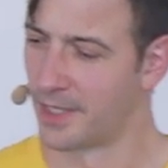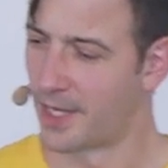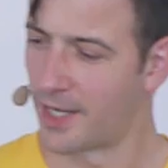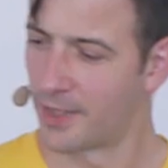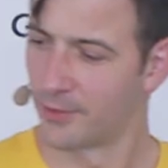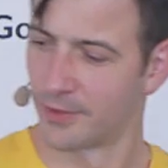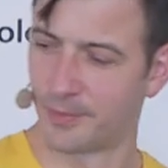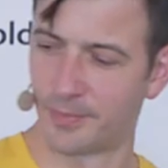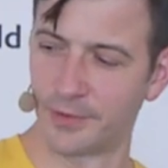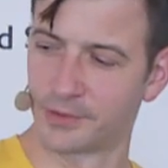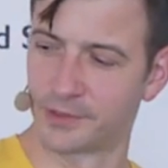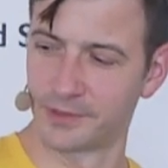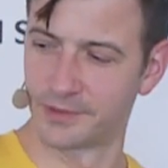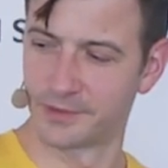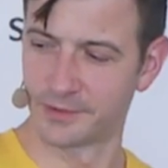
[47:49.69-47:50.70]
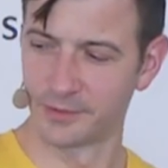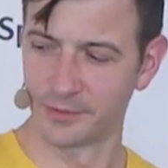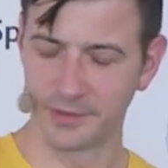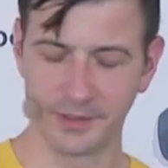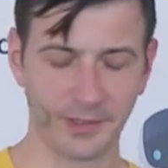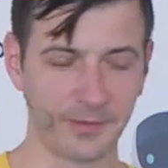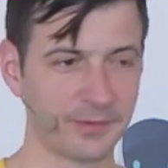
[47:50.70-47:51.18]
I will push it to
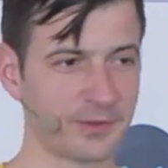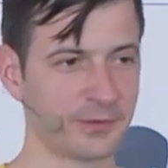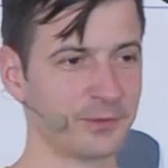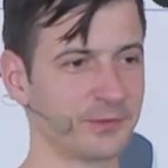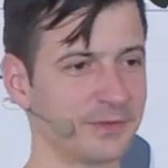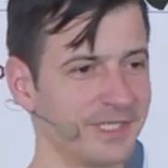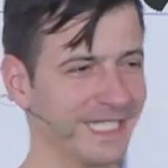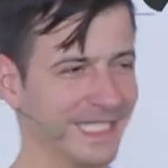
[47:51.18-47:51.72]
GitHub soon.